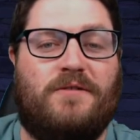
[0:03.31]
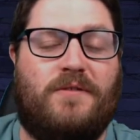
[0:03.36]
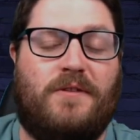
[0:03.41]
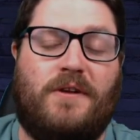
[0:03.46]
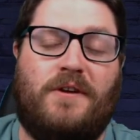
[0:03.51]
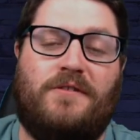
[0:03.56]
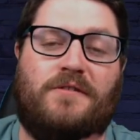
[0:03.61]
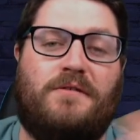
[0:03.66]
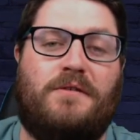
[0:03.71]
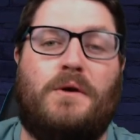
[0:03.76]
For
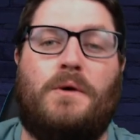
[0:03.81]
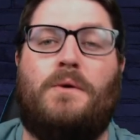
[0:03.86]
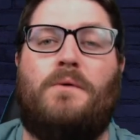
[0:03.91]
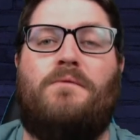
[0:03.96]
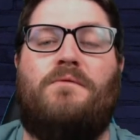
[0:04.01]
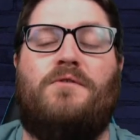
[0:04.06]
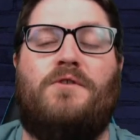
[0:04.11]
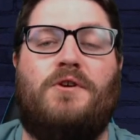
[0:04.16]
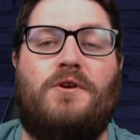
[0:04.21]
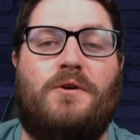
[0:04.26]
those of you
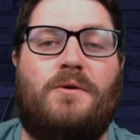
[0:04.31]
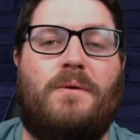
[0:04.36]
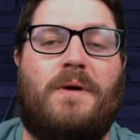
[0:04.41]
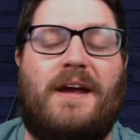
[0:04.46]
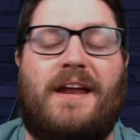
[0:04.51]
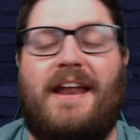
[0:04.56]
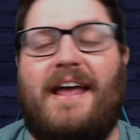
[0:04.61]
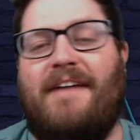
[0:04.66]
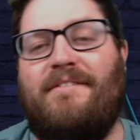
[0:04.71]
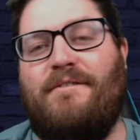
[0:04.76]
who are new
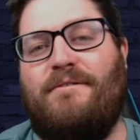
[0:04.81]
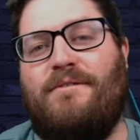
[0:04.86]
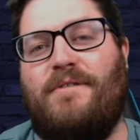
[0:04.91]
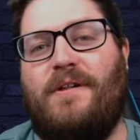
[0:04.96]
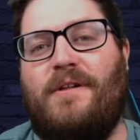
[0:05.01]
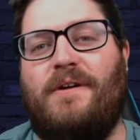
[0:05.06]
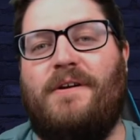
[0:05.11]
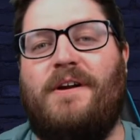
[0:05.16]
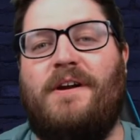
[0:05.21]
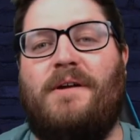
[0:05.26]
and haven't
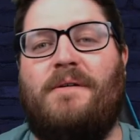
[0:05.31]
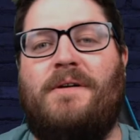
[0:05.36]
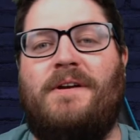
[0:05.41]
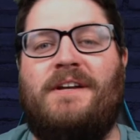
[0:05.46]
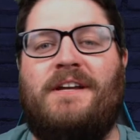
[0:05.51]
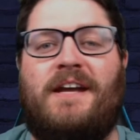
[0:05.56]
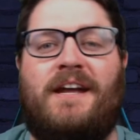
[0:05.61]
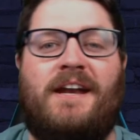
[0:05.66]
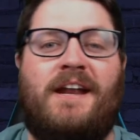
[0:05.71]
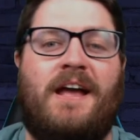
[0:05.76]
followed anyone
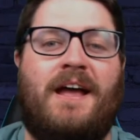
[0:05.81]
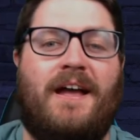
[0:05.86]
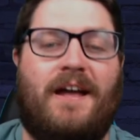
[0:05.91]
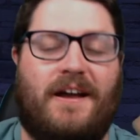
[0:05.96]
yet,